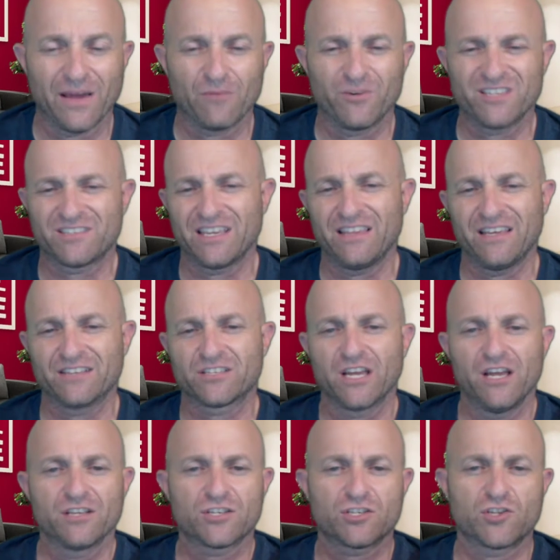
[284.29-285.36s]
and we see these
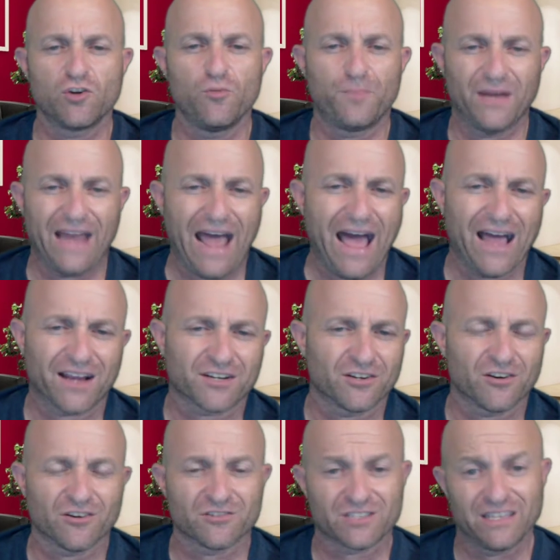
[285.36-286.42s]
stupid actors